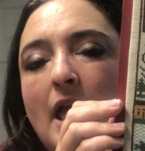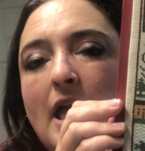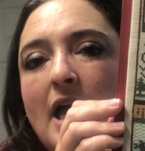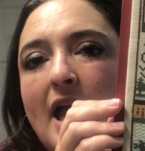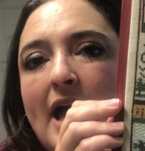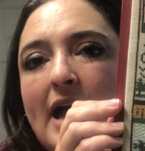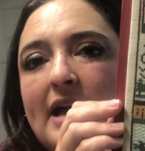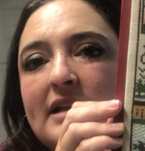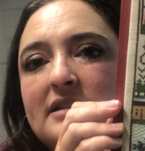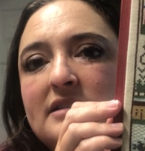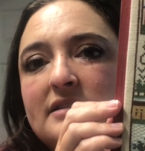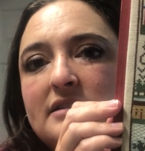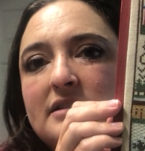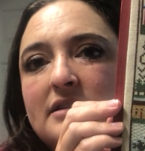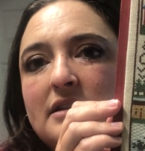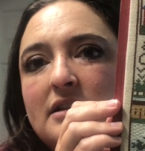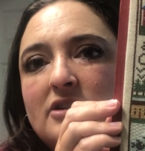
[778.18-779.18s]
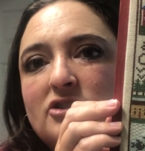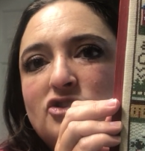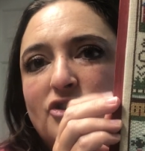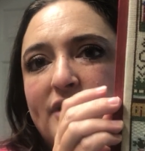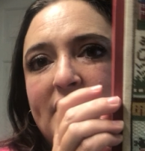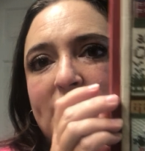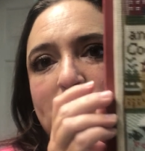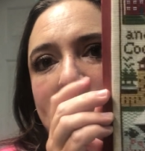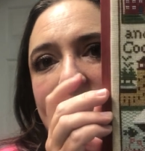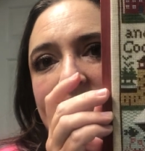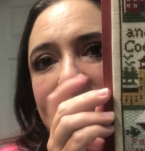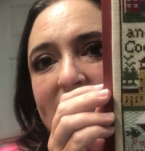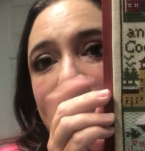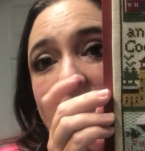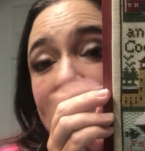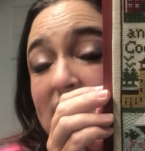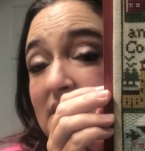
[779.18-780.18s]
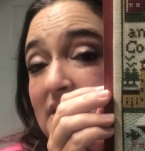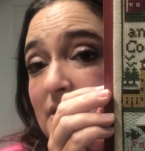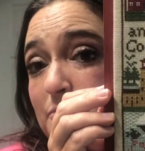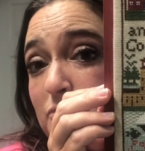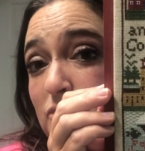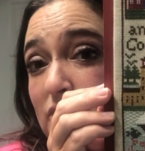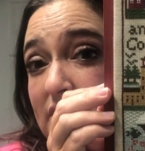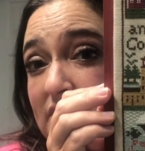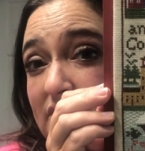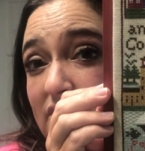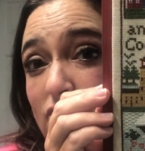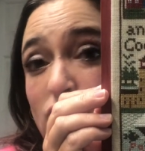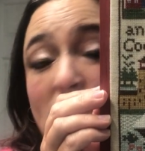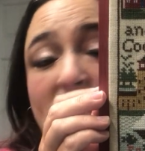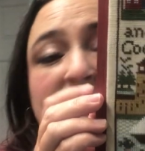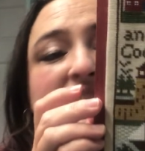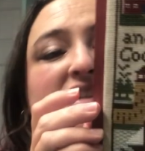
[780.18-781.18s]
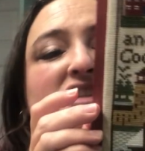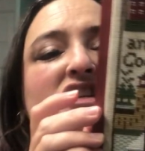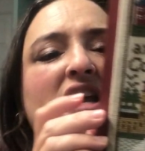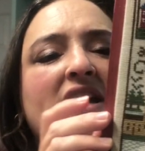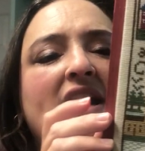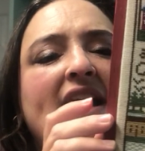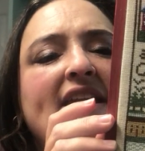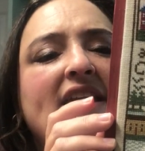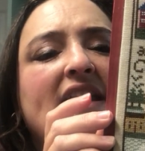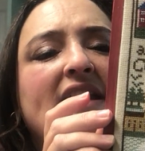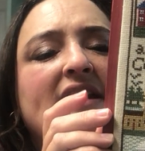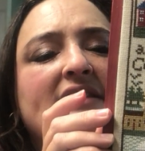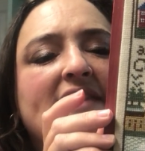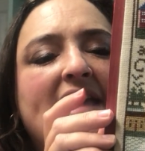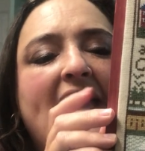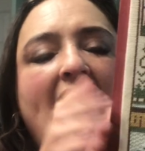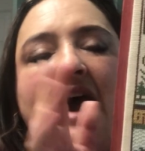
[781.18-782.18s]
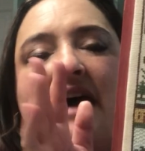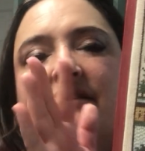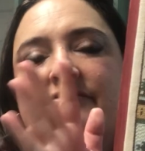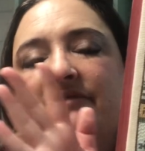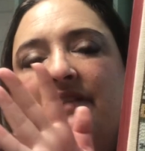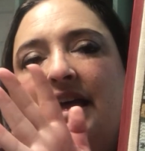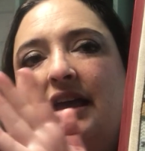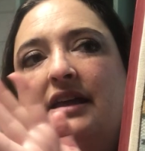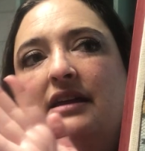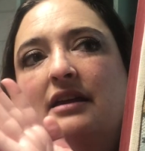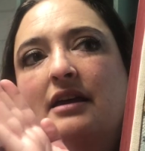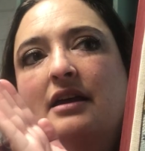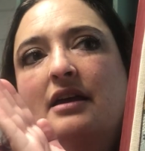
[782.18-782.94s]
and so that's where I got the idea to put the cross stitch. And they have like